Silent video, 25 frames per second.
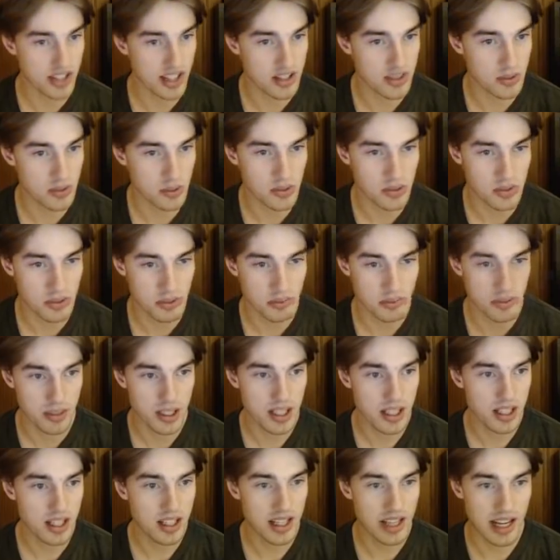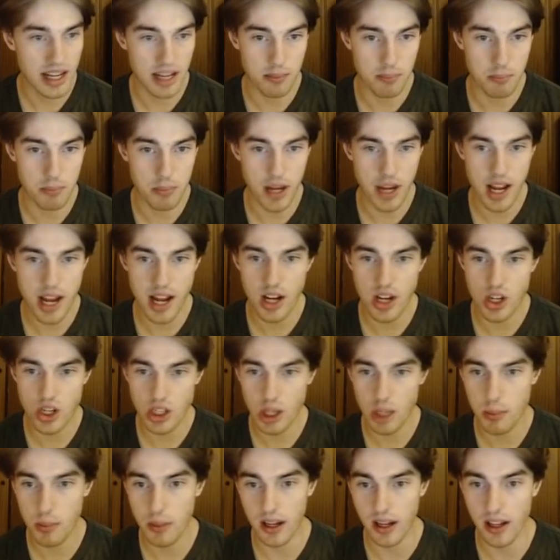That's awesome. And big
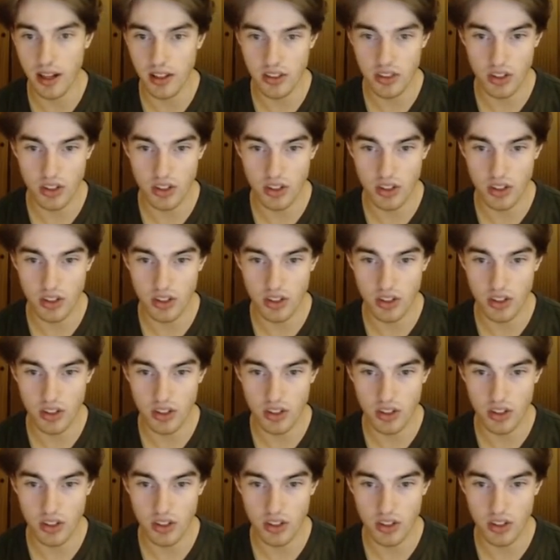shipping.